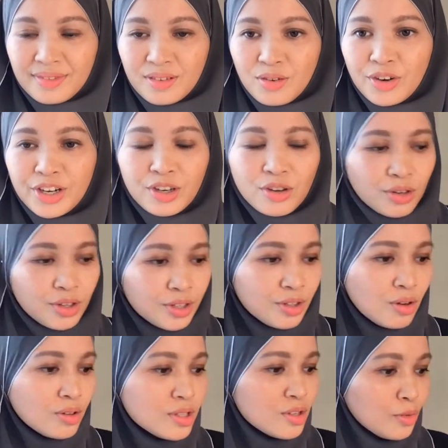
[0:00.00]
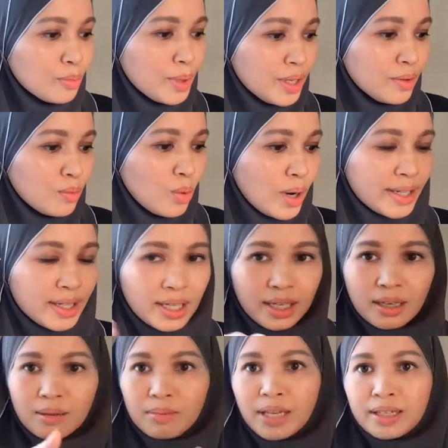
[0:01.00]
Or it could also mean
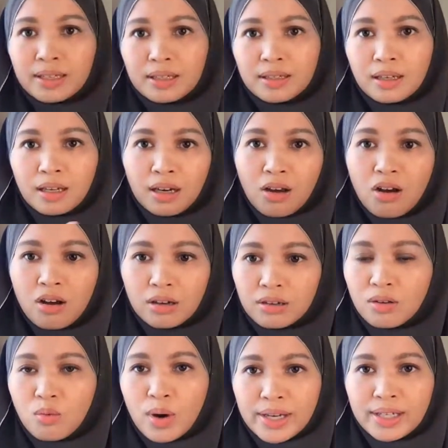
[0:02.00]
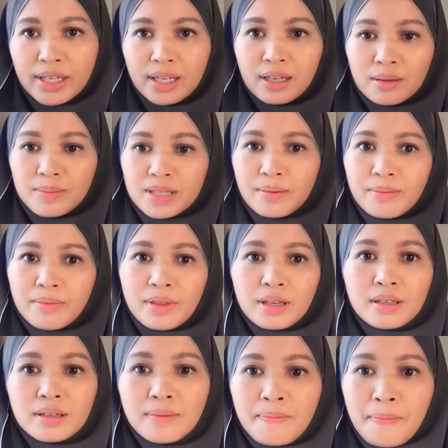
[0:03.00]
winding up, like a clock or winding up
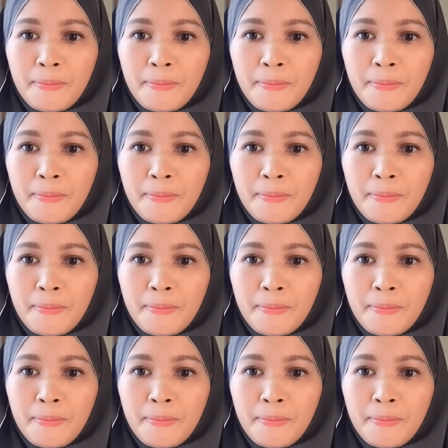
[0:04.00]
something.